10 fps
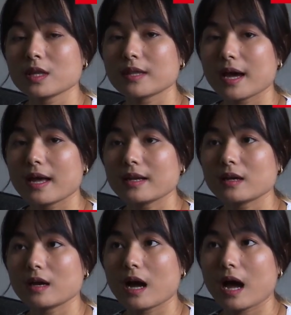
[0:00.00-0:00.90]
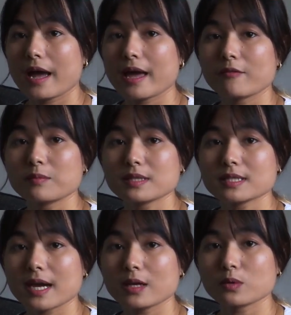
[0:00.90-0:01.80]
that I have been
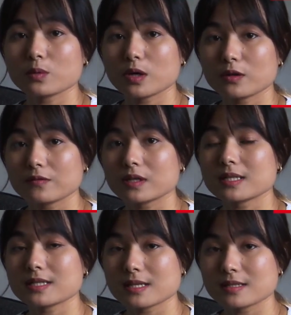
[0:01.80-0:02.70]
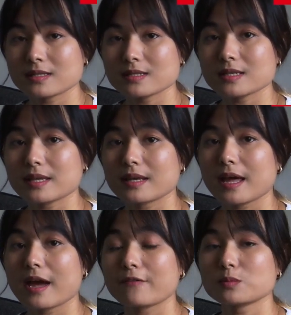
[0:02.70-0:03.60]
tied with one of the contestants and that
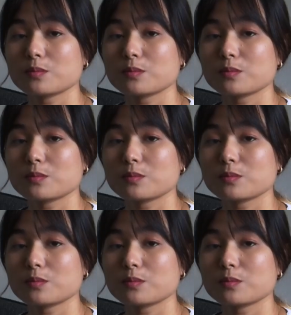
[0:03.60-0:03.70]
I have to